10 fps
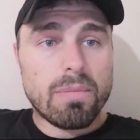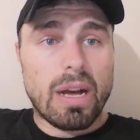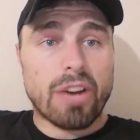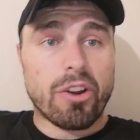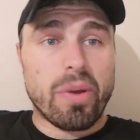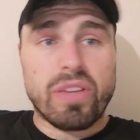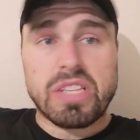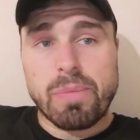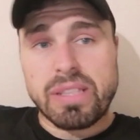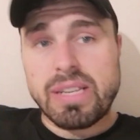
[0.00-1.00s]
I don't know if
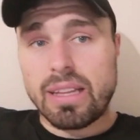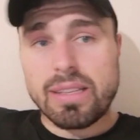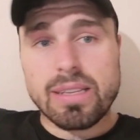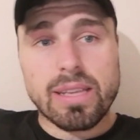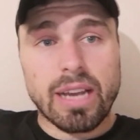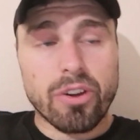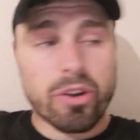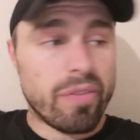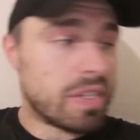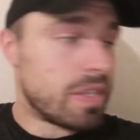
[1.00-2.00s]
it's a mentality thing. I don't know
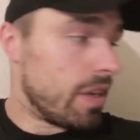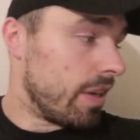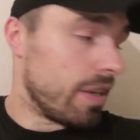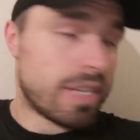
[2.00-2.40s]
if it's a